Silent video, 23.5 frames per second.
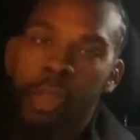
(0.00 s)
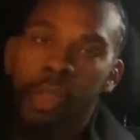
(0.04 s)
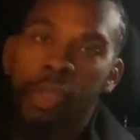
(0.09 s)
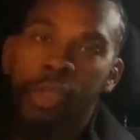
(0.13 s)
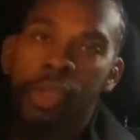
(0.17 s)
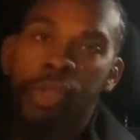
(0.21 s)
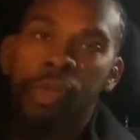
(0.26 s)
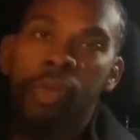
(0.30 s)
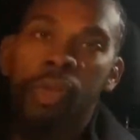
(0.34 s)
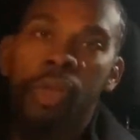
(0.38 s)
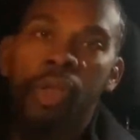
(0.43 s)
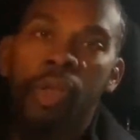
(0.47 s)
See,
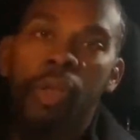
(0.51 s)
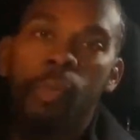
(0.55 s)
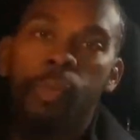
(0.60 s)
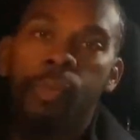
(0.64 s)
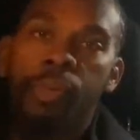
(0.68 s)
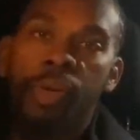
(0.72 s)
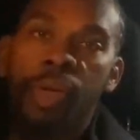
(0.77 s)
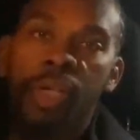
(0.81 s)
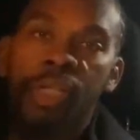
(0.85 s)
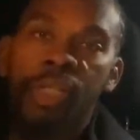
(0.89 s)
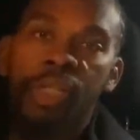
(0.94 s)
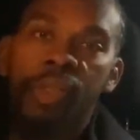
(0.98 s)
surely
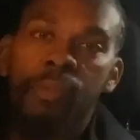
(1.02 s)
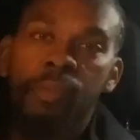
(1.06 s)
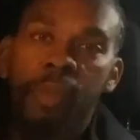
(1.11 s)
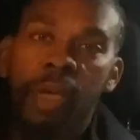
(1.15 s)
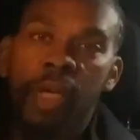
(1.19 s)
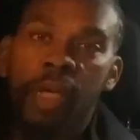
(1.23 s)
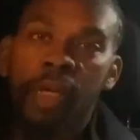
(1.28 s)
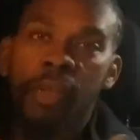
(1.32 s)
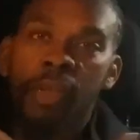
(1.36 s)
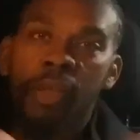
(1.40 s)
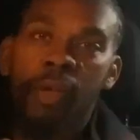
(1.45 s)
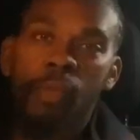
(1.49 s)
oppression
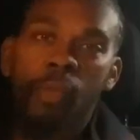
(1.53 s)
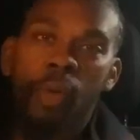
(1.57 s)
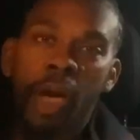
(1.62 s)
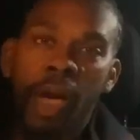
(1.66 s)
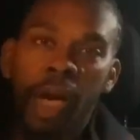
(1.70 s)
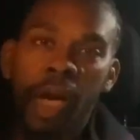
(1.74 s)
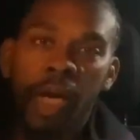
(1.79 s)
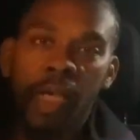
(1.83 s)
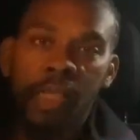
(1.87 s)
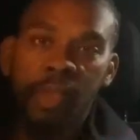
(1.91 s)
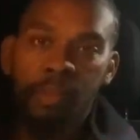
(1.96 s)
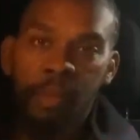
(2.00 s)
maketh a
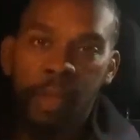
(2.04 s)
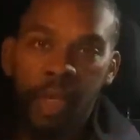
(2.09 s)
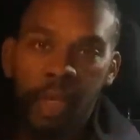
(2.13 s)
wise